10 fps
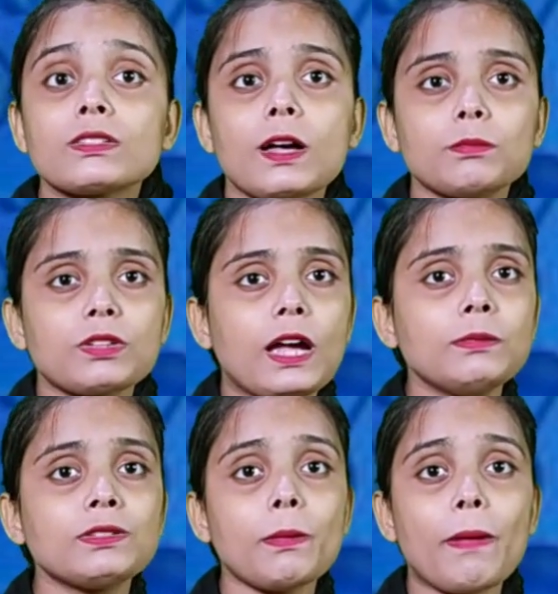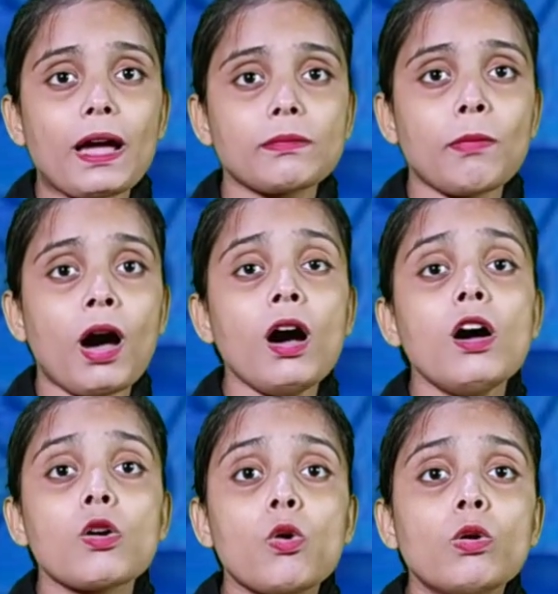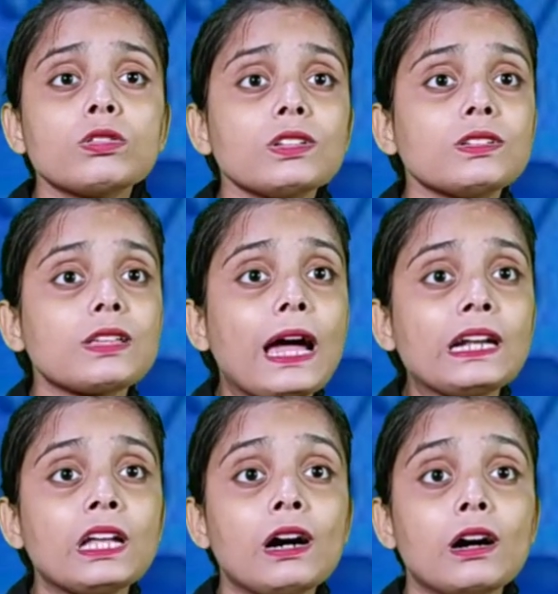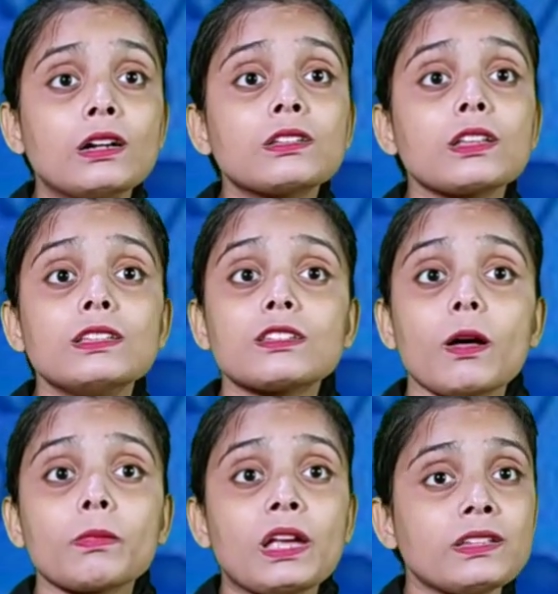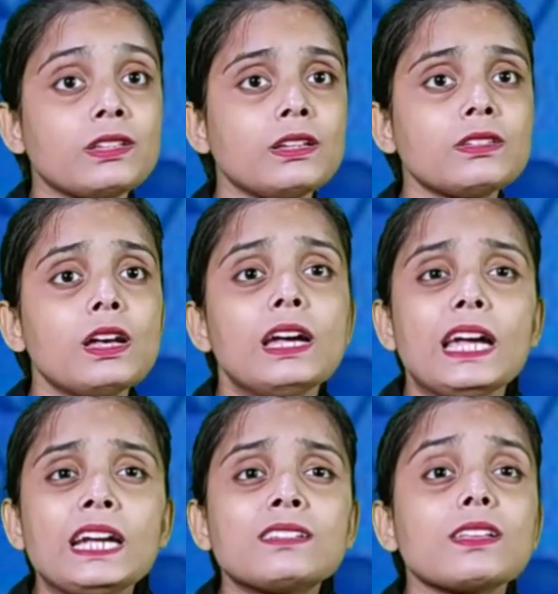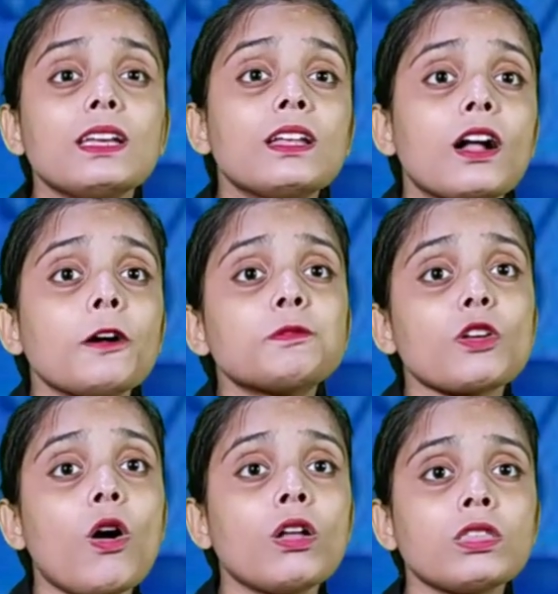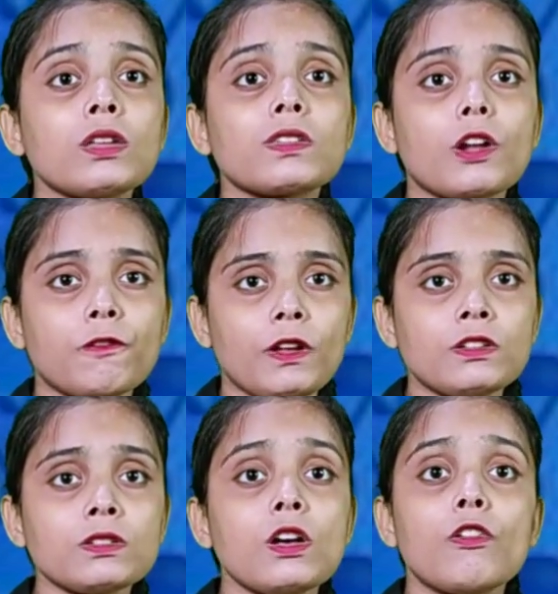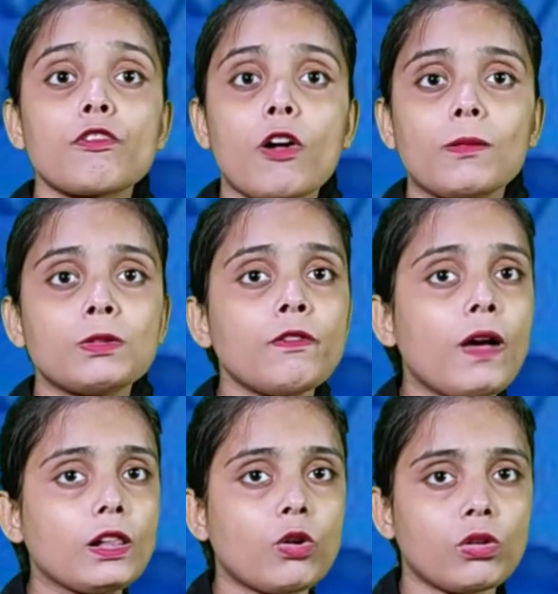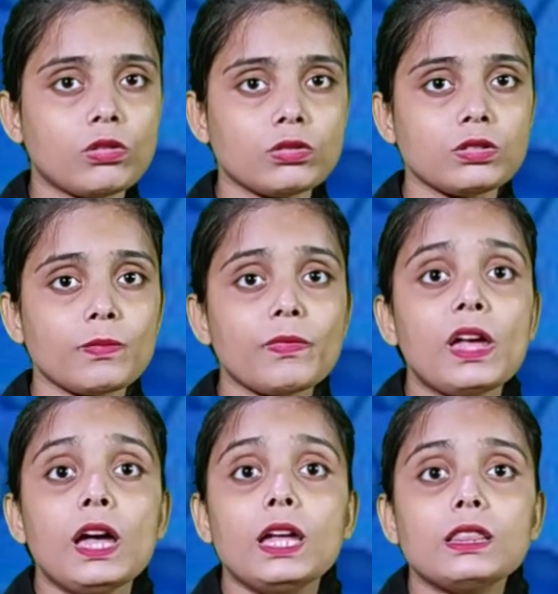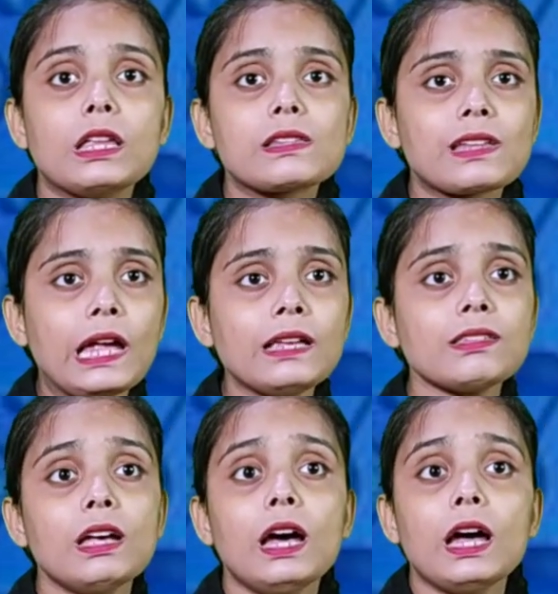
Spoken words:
Sometimes the magma cools inside the earth. In some cases, it erupts on the surface from the volcanoes. In this case,